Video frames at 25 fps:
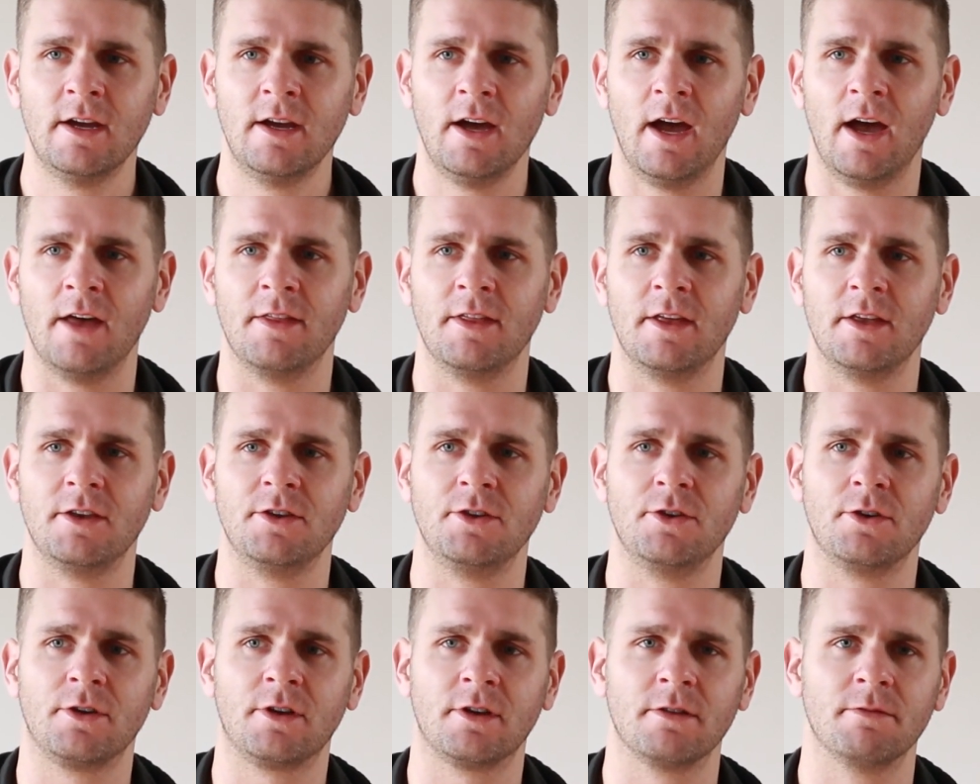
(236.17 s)
and then
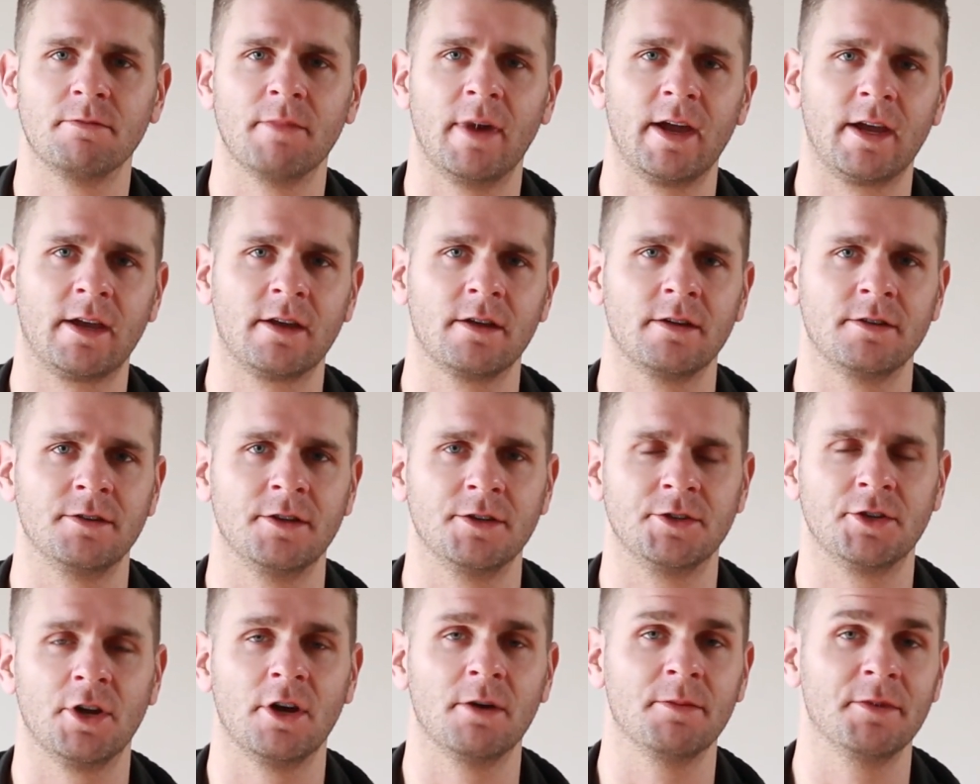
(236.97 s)
you can make a
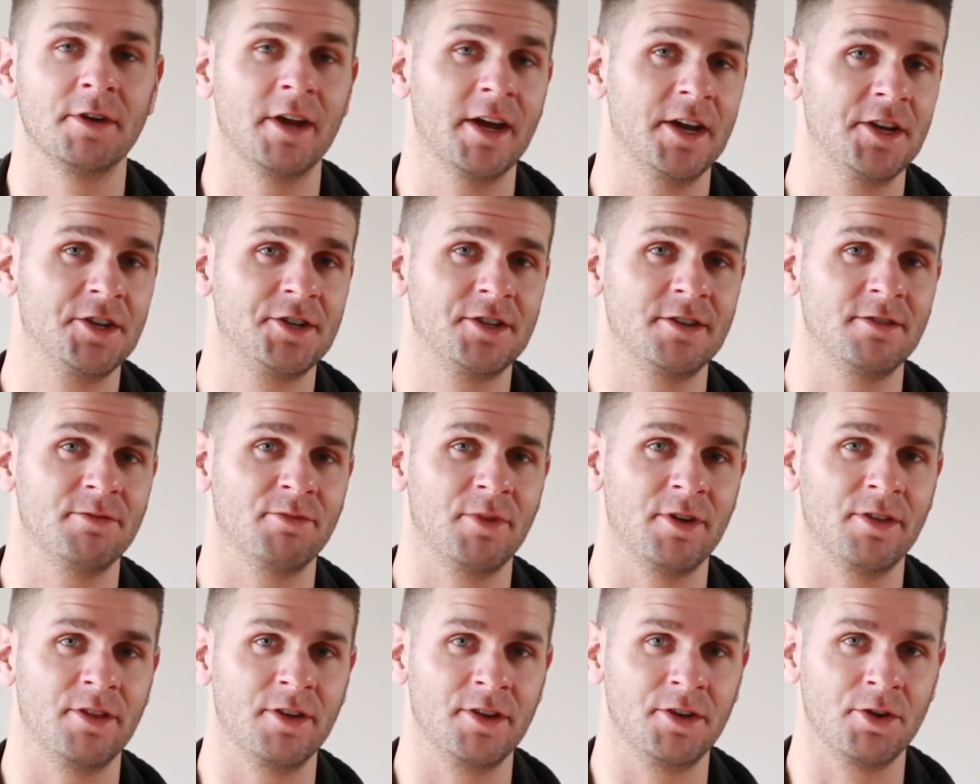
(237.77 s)
determination
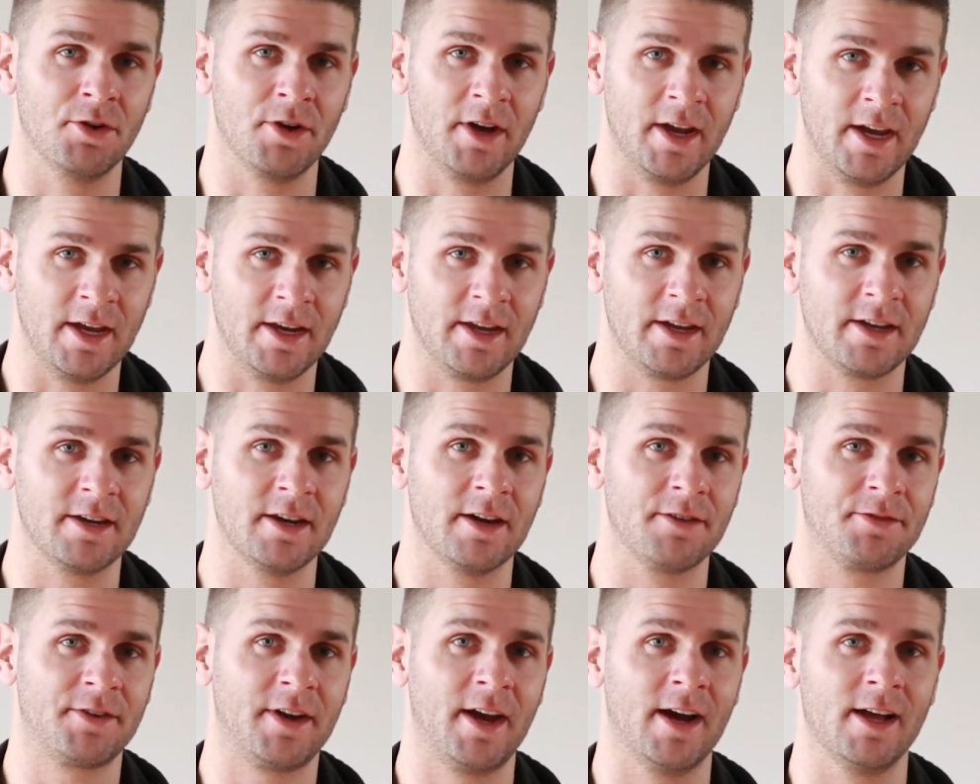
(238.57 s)
whether you're eating
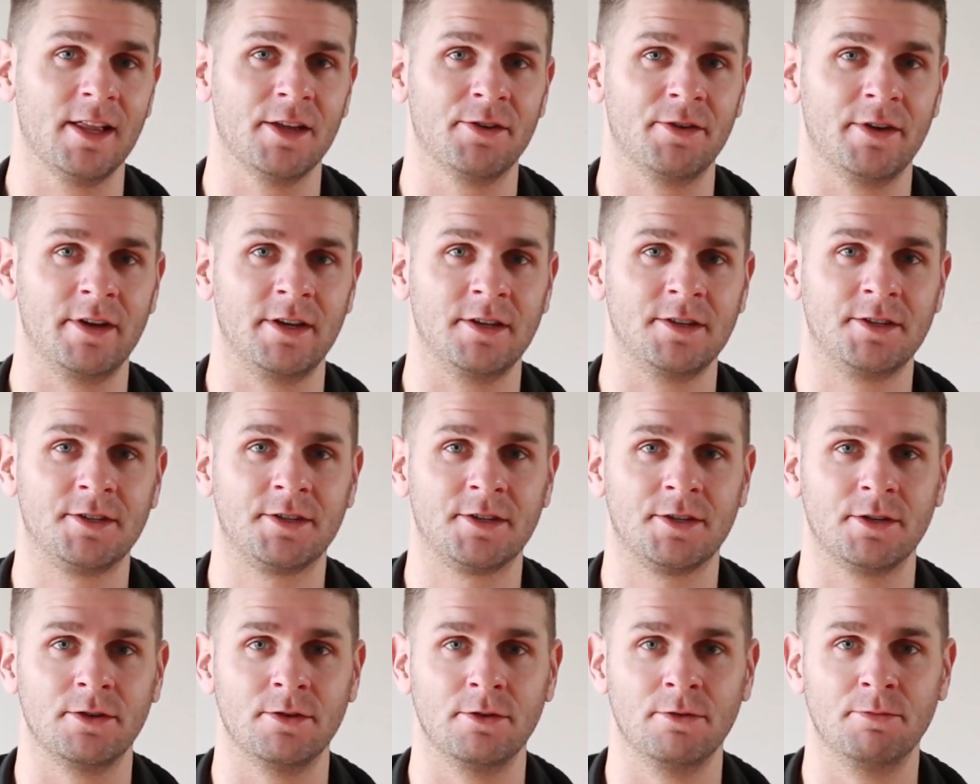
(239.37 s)
enough calories
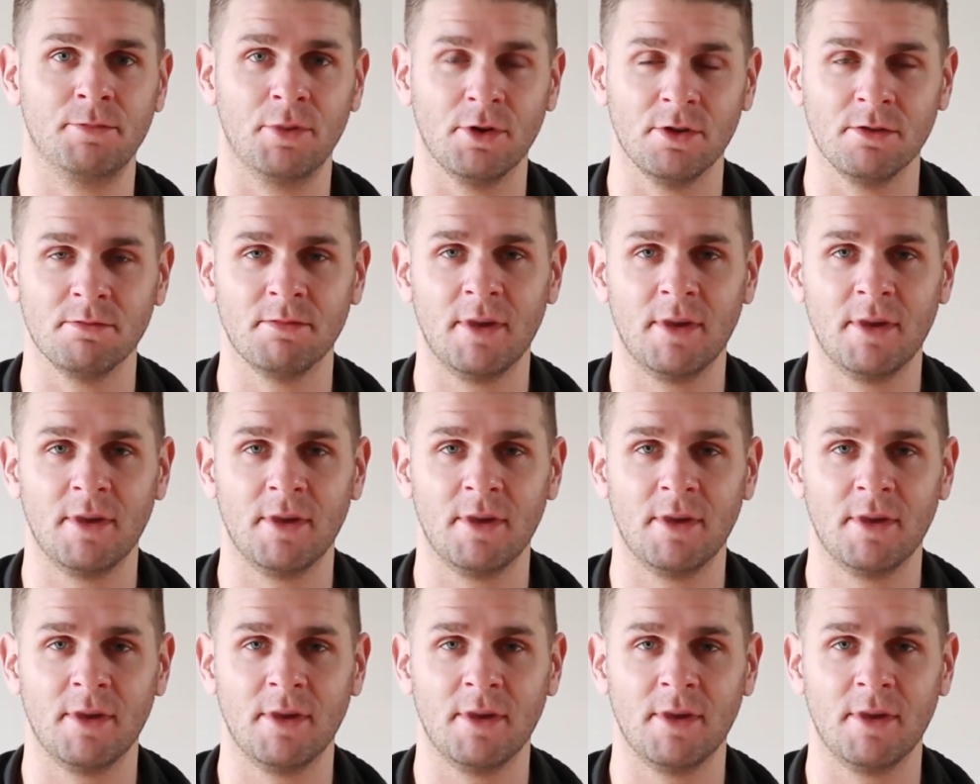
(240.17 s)
to build